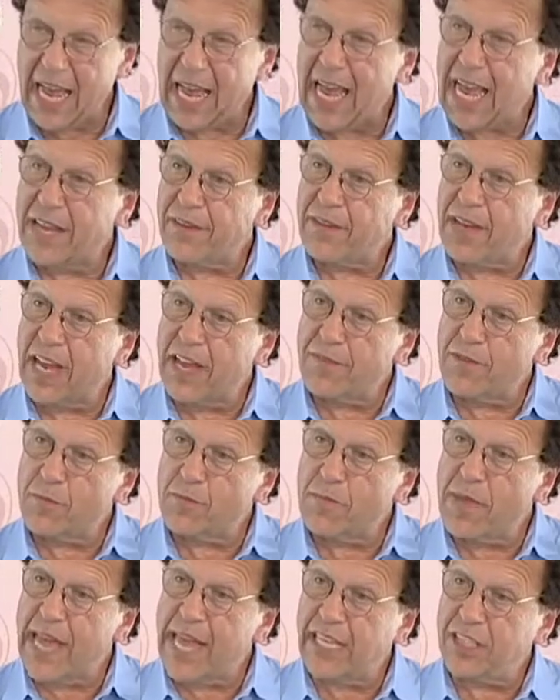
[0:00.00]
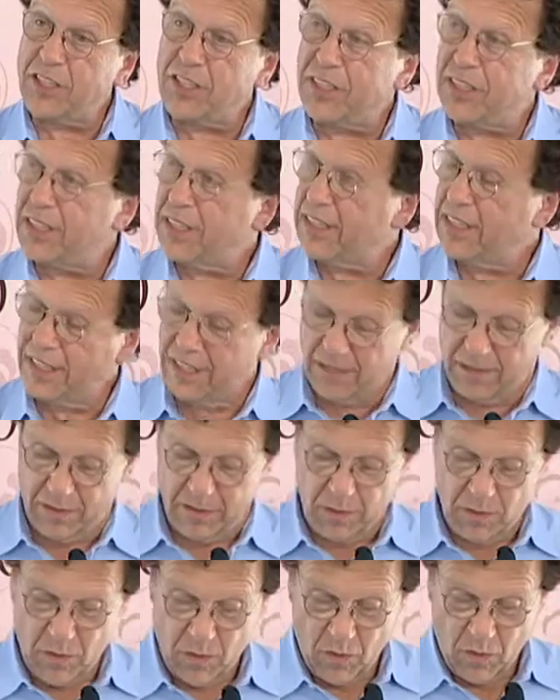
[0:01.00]
I, have imagined
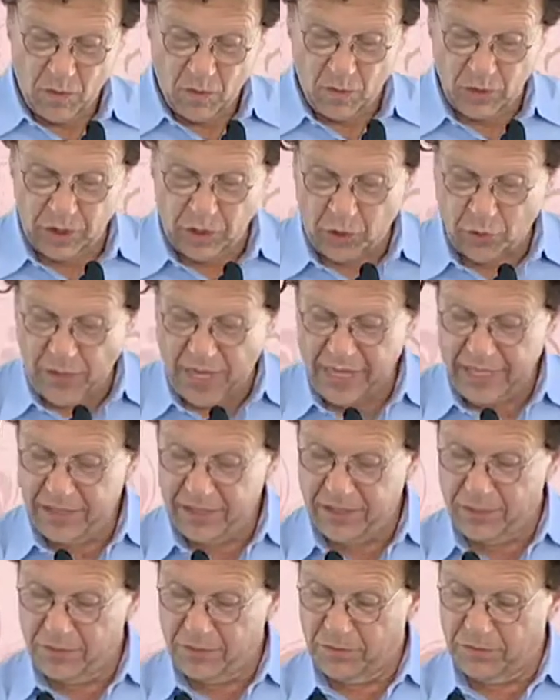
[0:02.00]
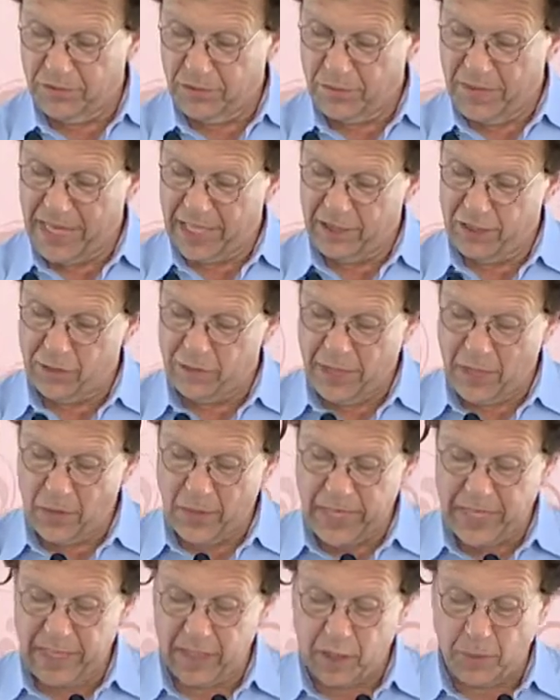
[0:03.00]
or tried to imagine my
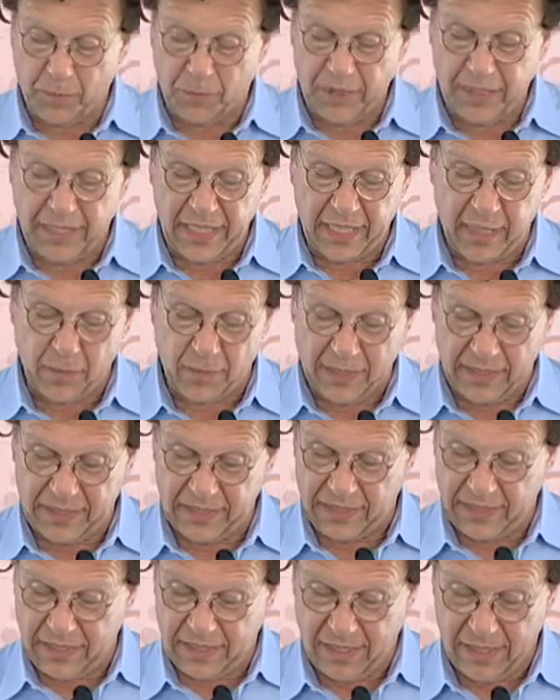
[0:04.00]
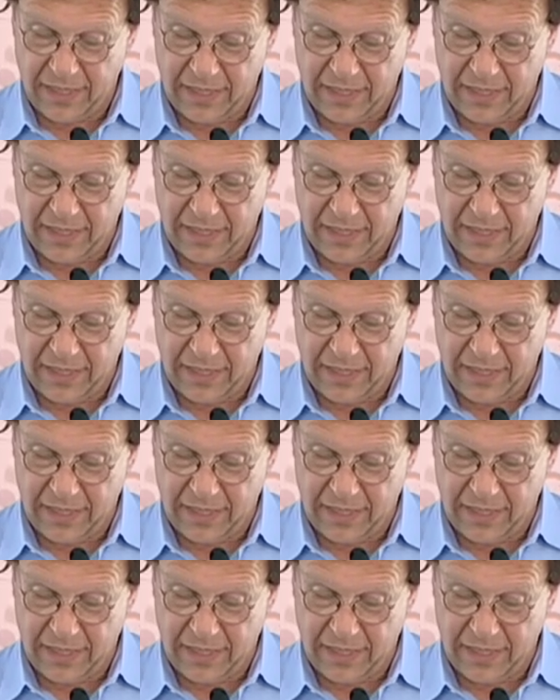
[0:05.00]
way into predicaments